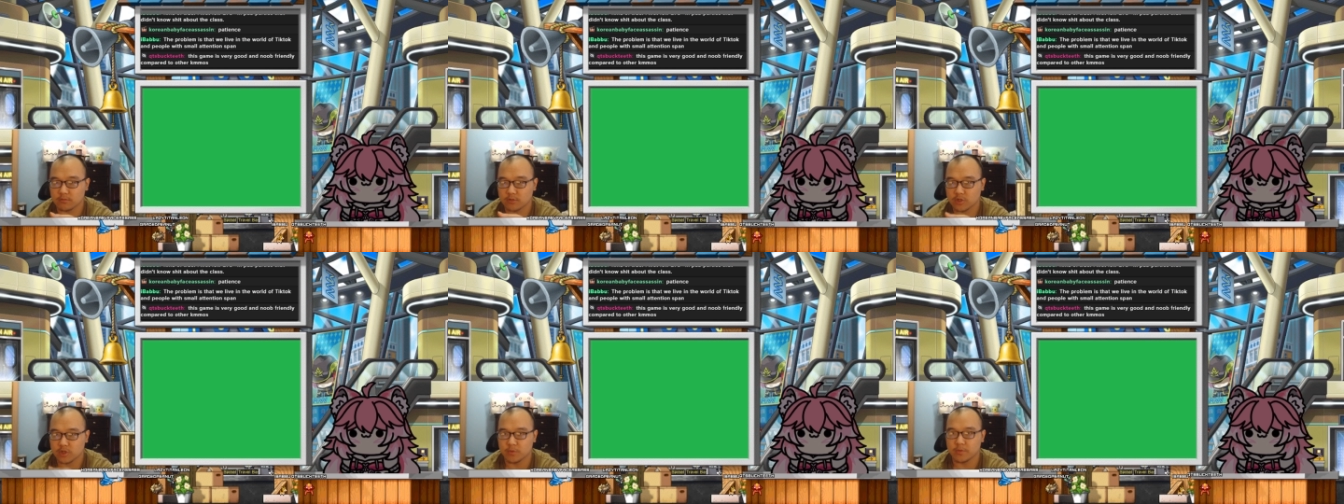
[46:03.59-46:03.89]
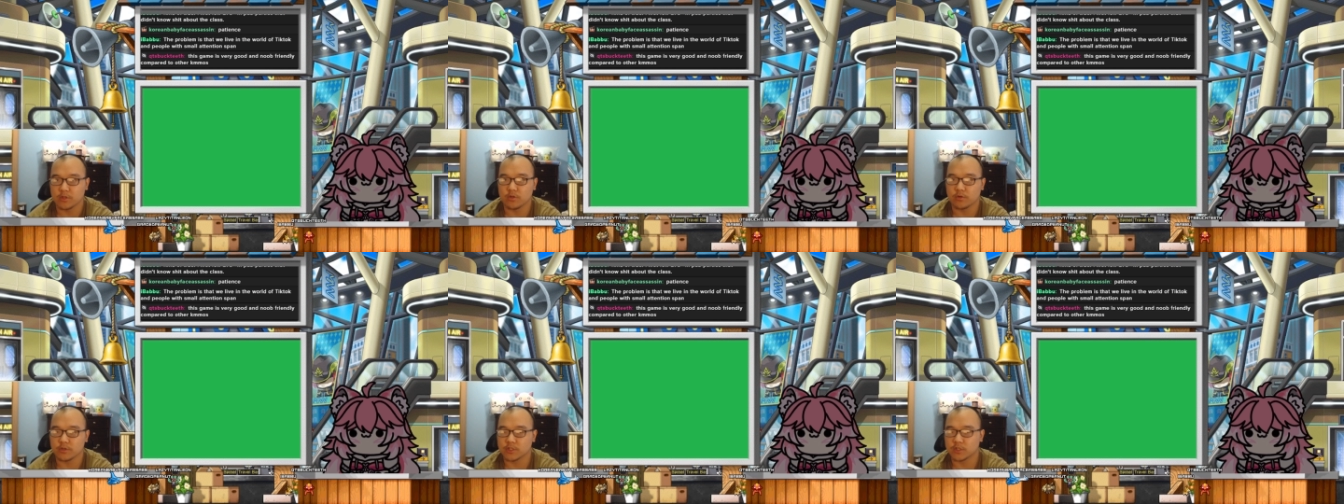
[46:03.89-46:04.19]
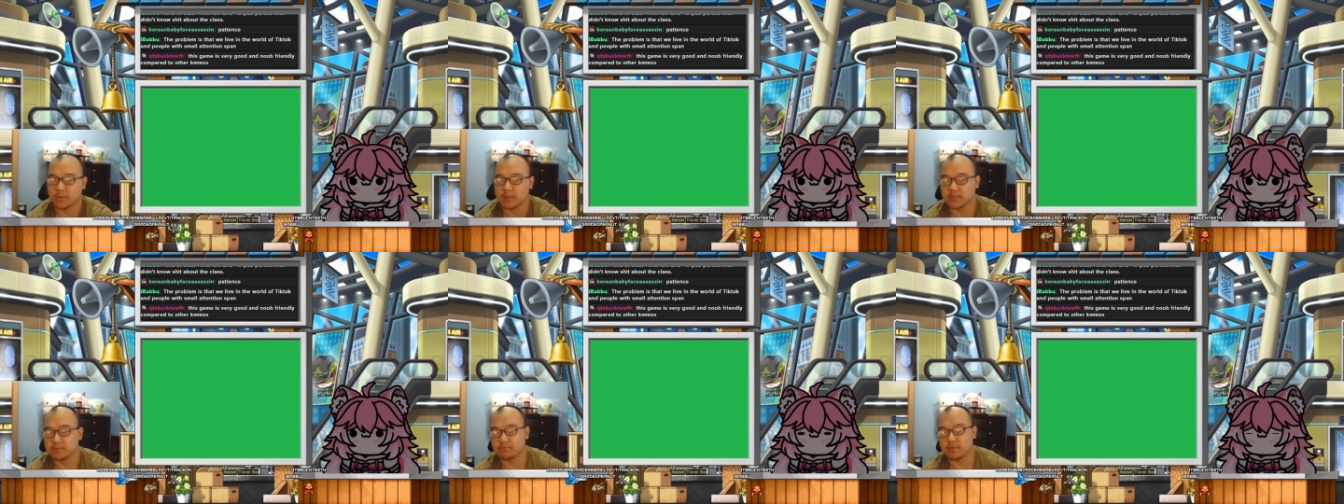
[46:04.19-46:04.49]
could be doing
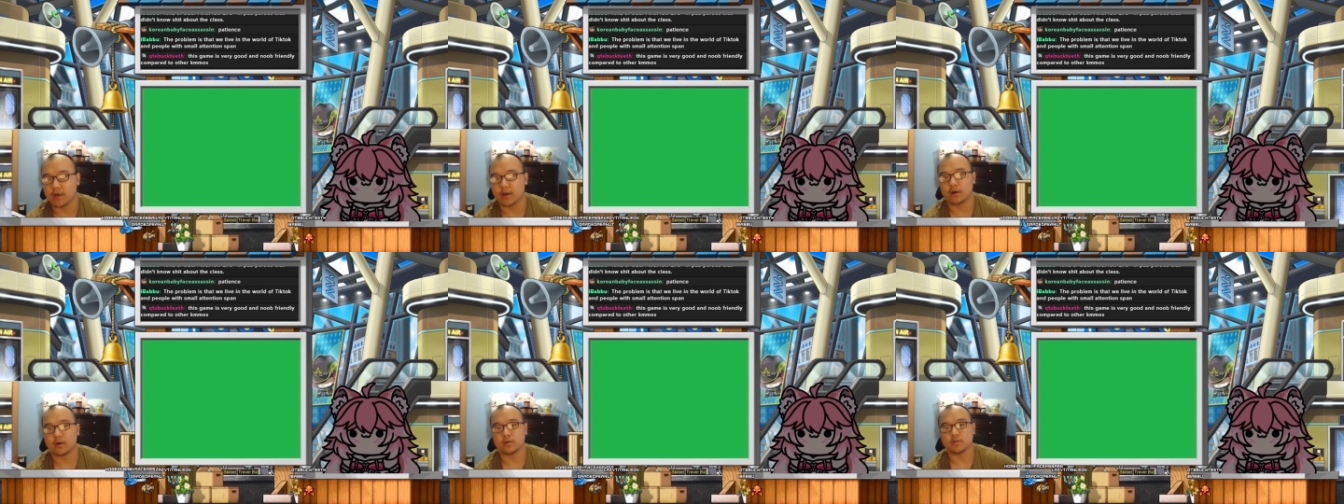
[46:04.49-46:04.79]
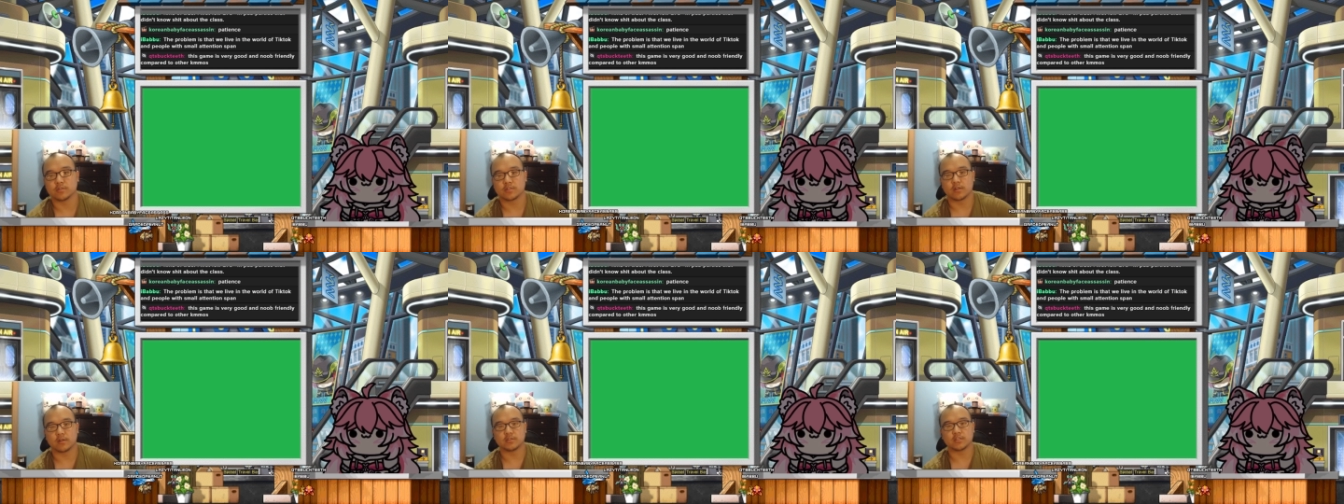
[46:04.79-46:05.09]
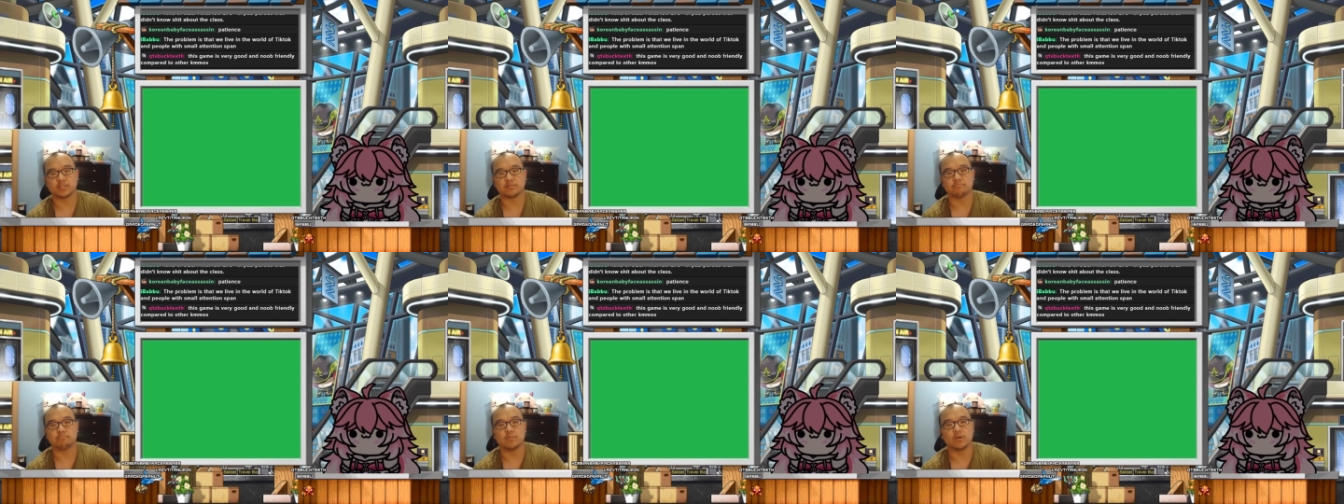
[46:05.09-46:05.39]
so much better instead of
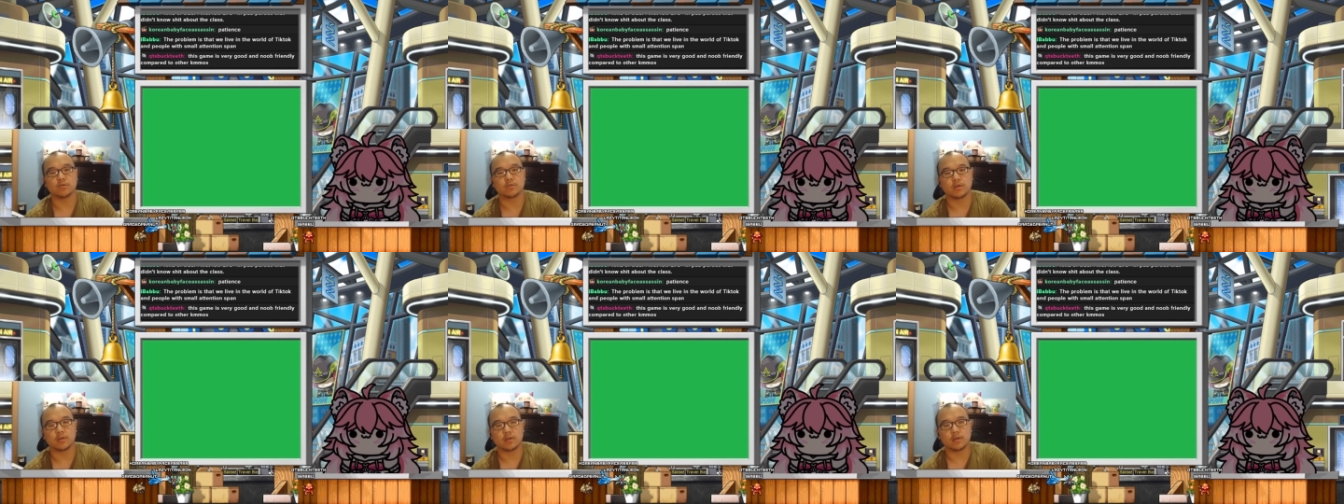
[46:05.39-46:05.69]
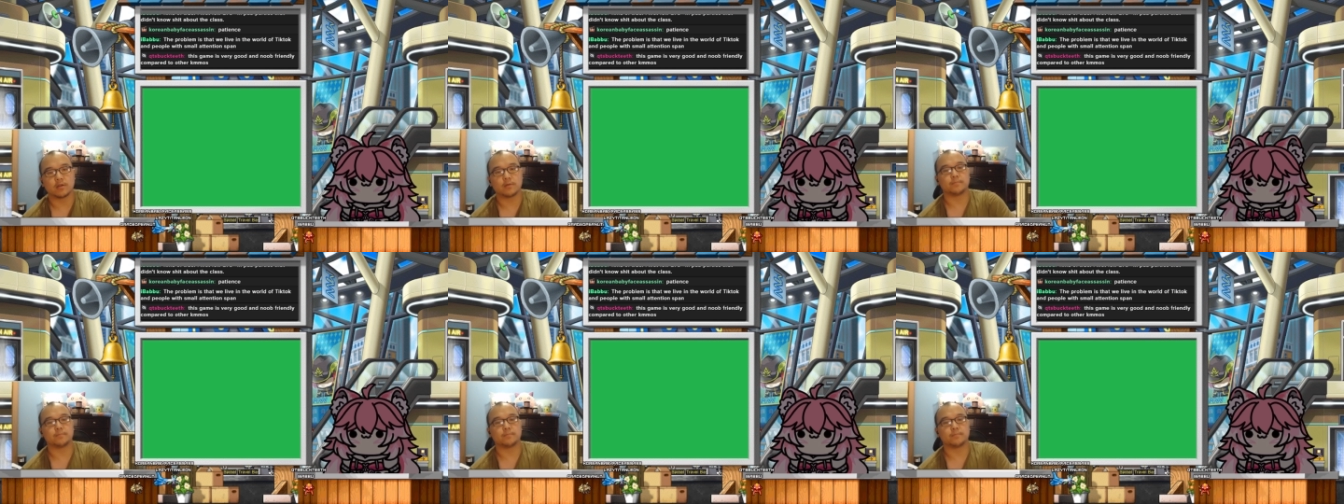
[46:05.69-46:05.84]
just milking it.